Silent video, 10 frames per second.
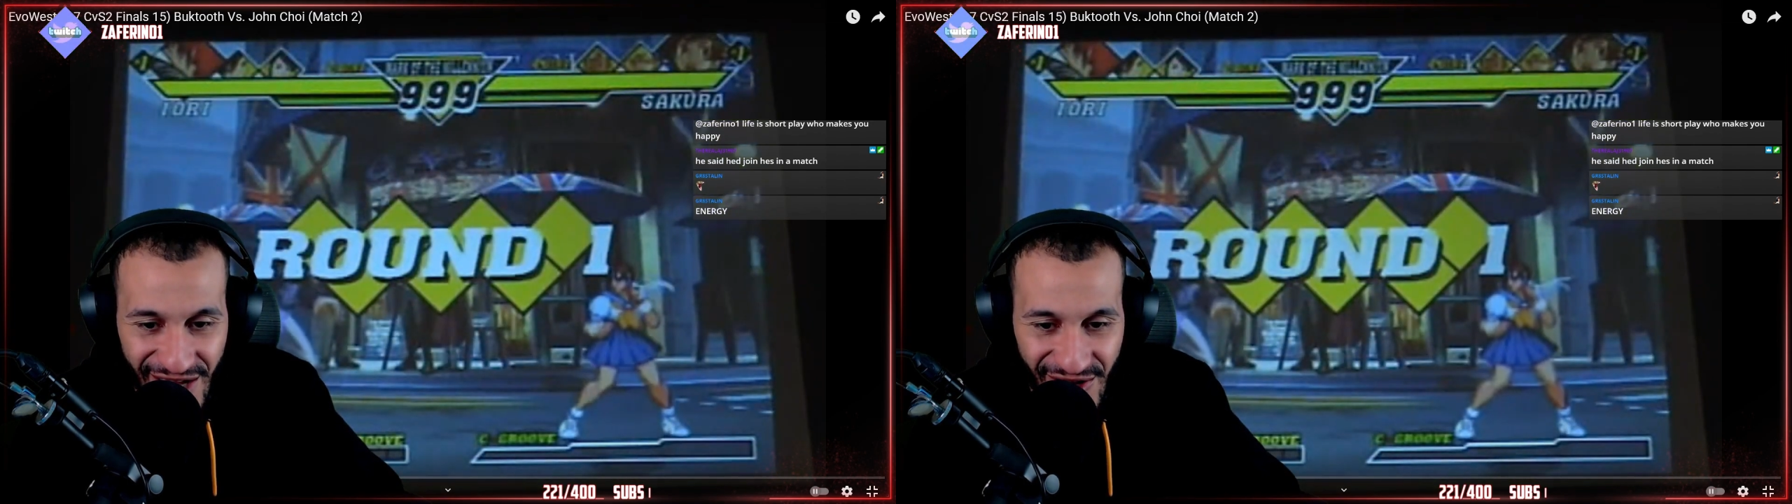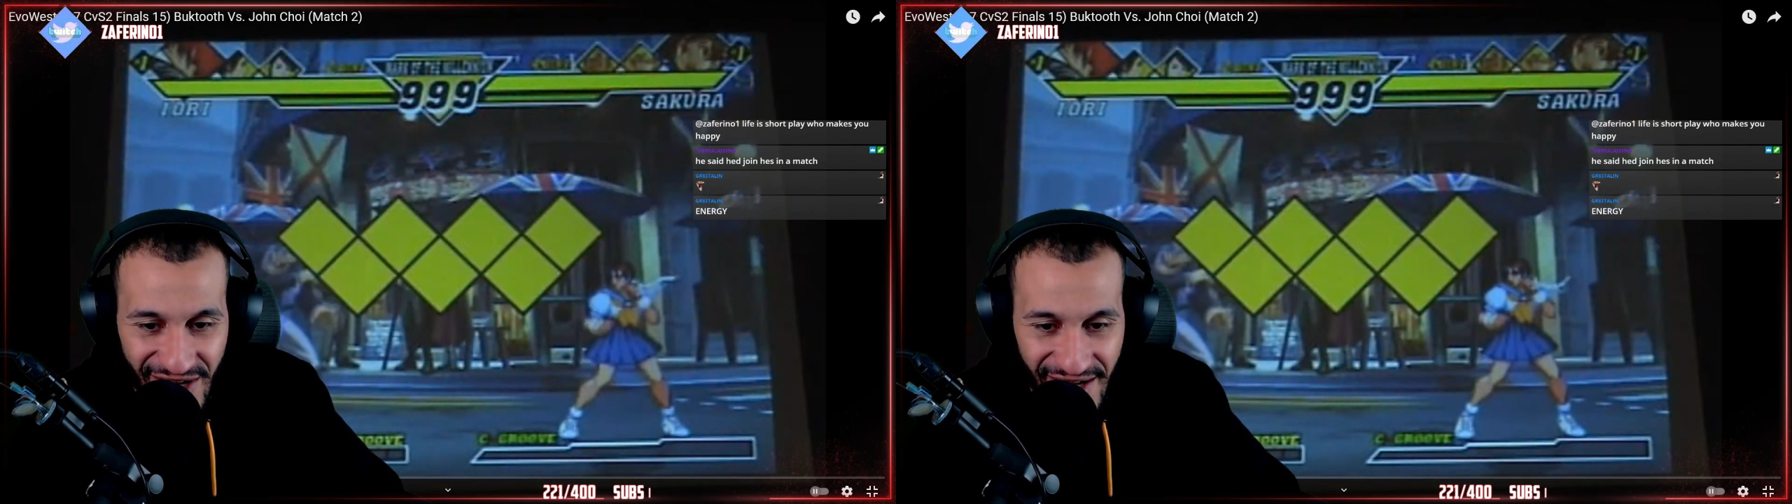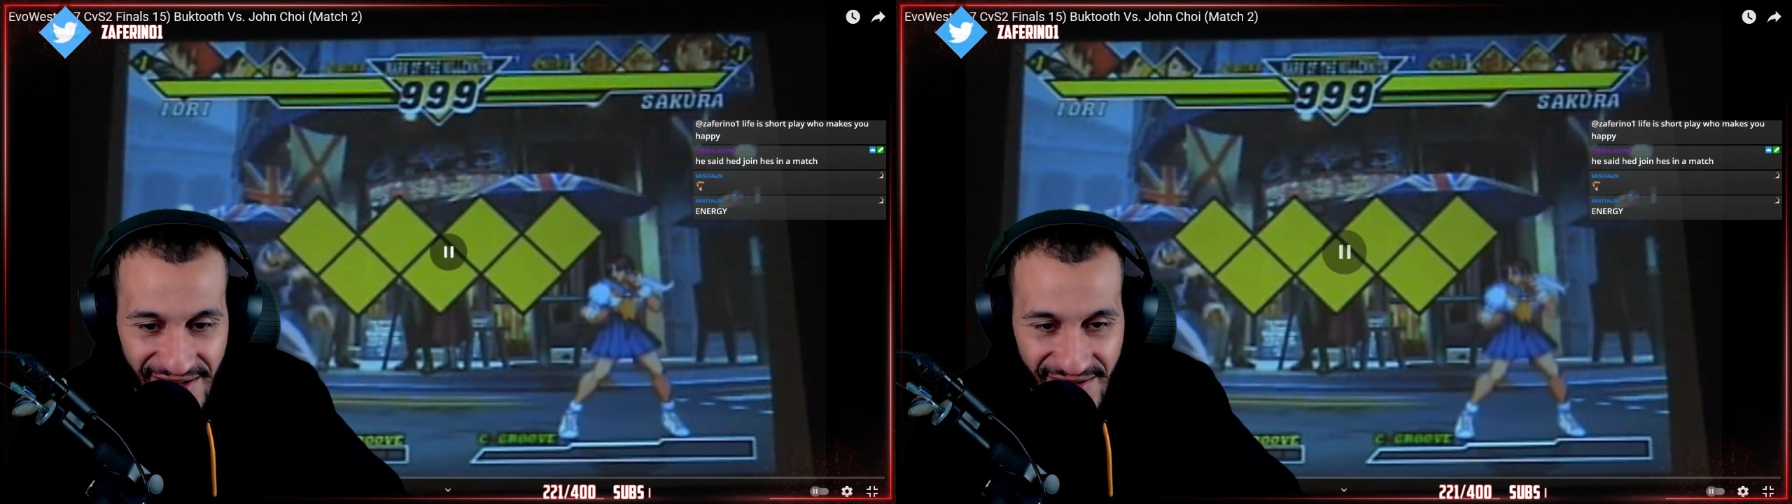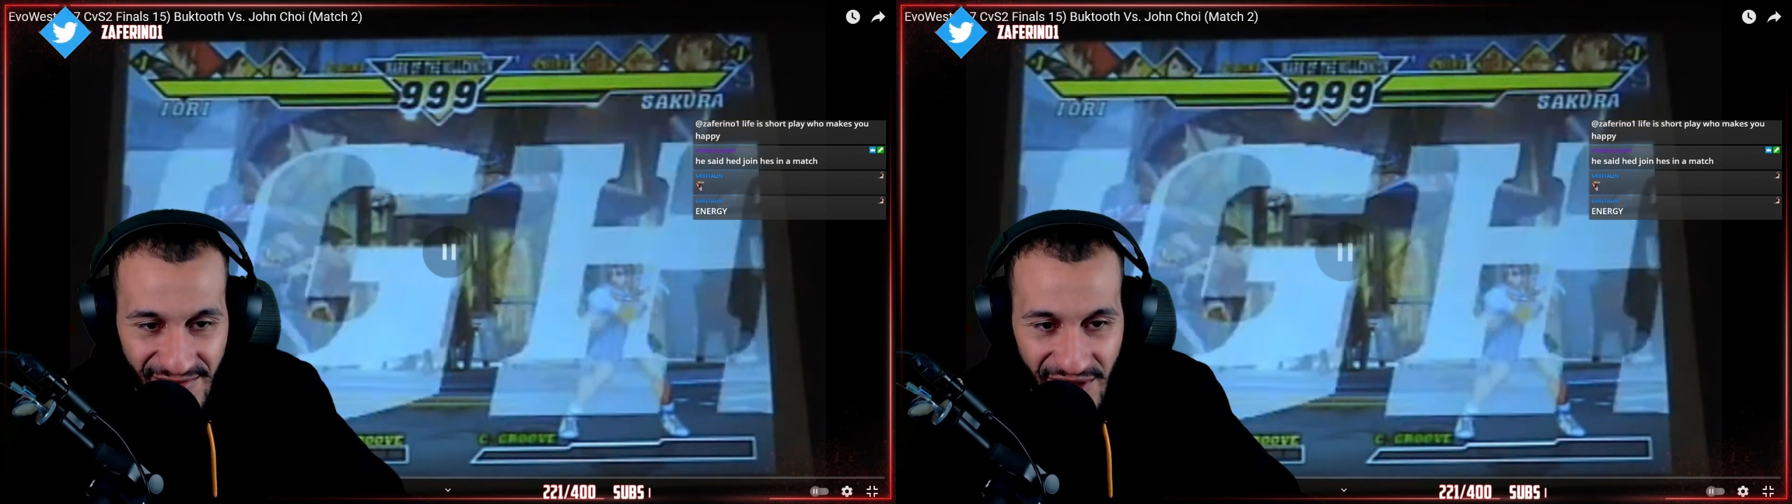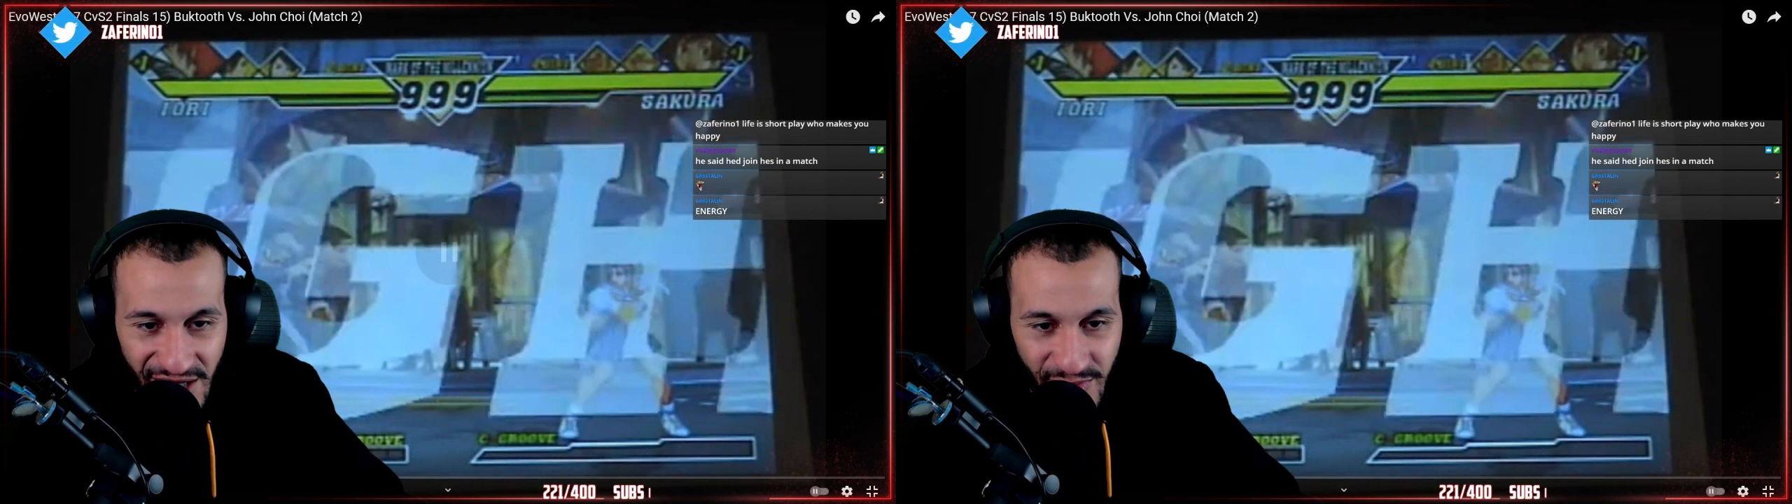Okay,
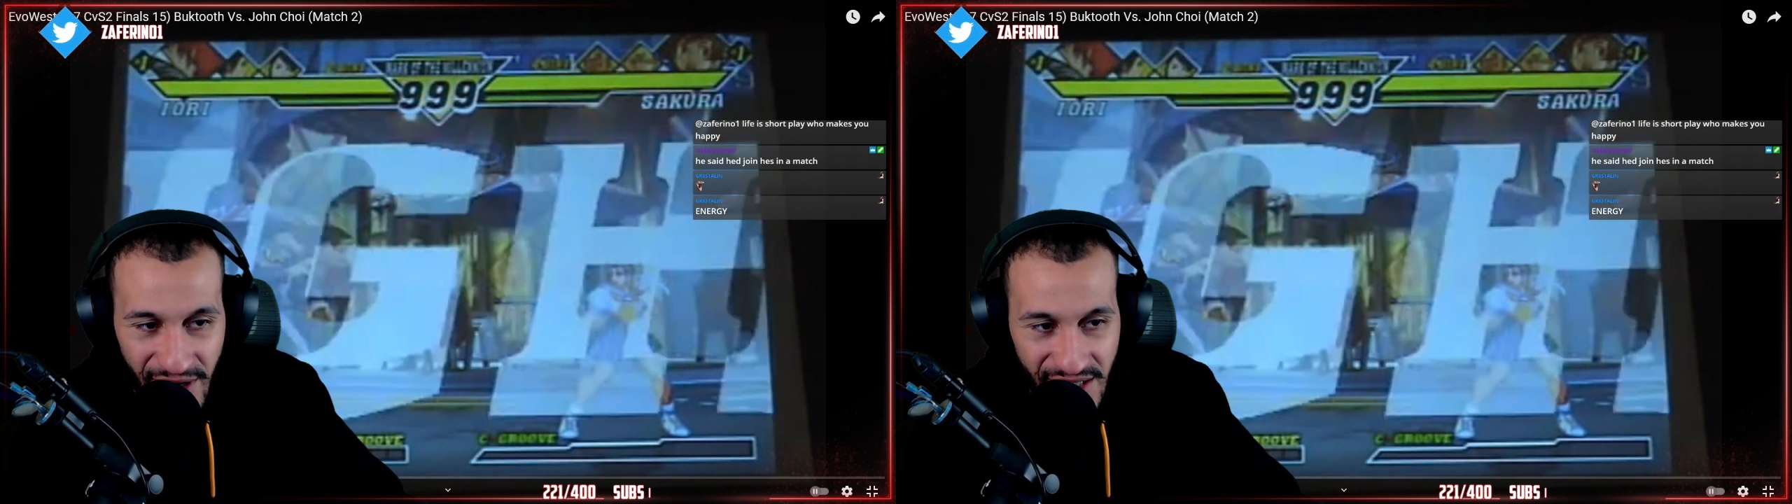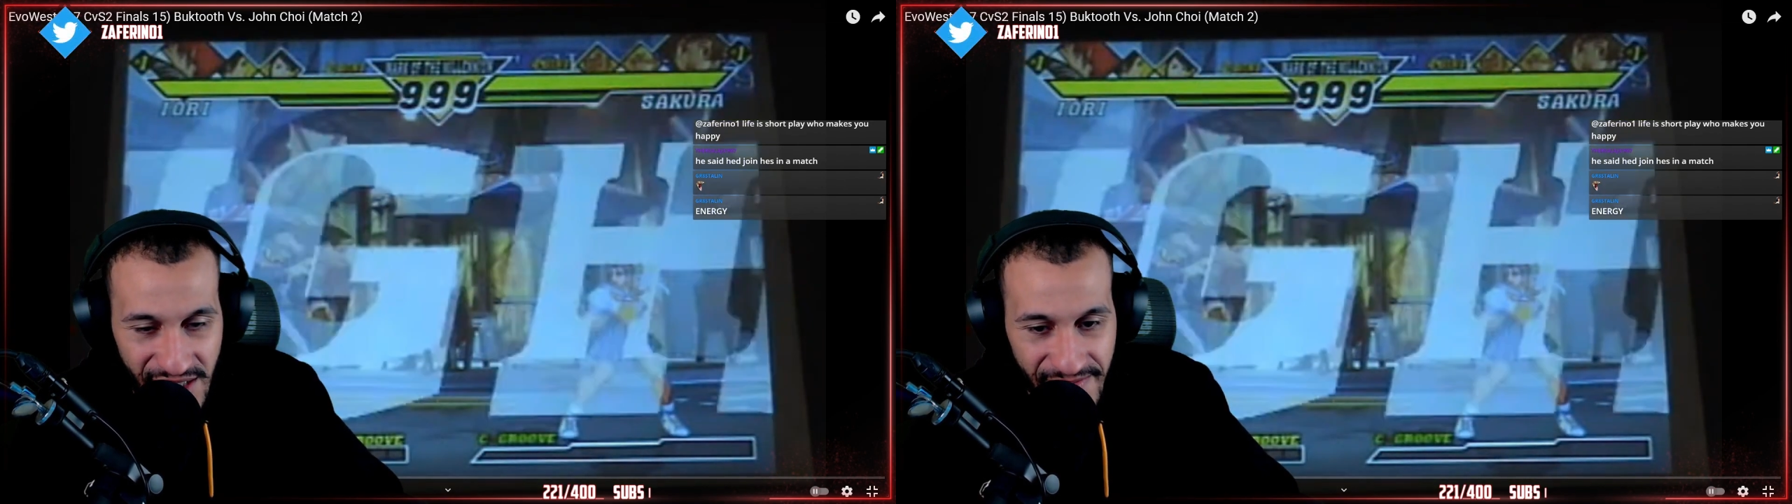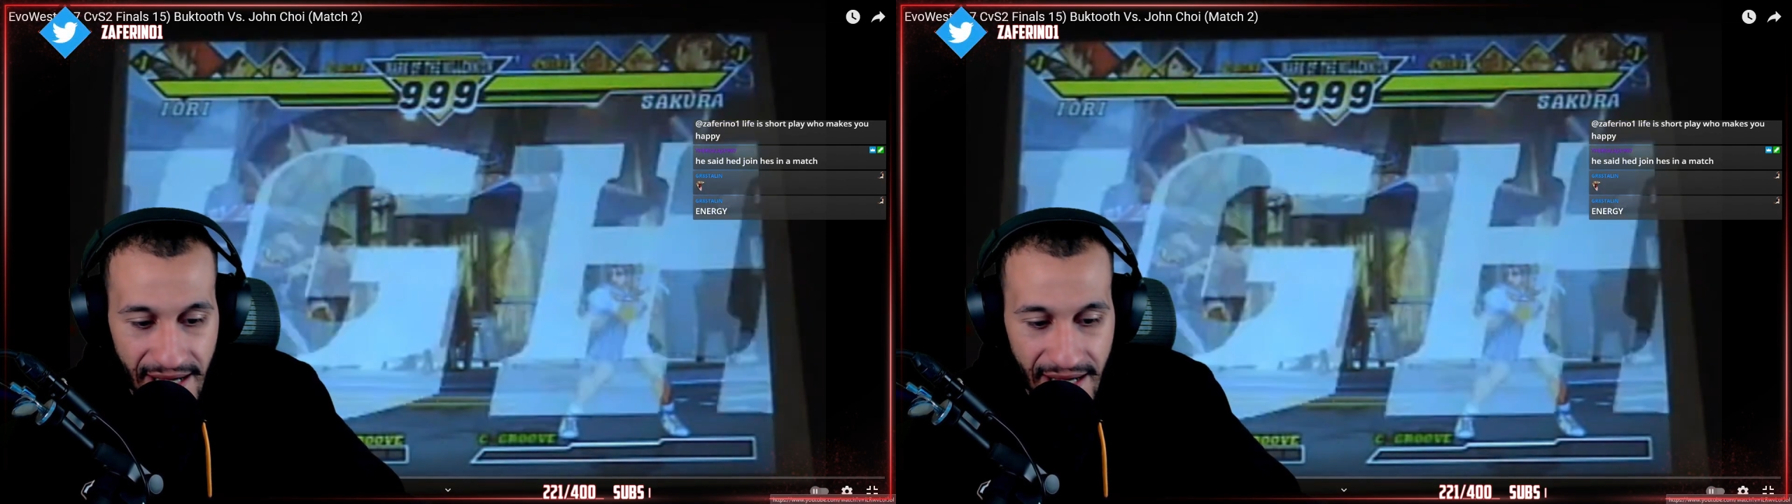let's pause it.